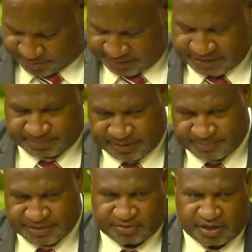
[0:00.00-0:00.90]

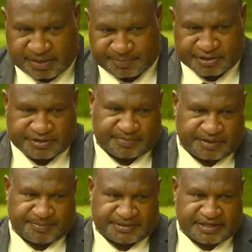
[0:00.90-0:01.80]
sometimes it go approaching
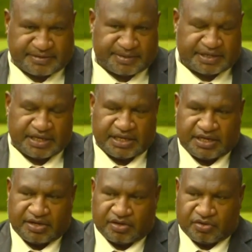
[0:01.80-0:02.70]
3%, but
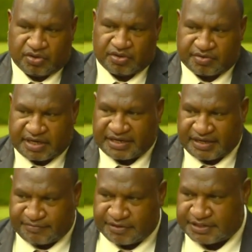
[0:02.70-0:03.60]
on long-running
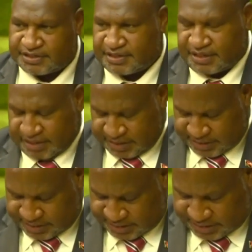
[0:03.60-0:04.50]
average, the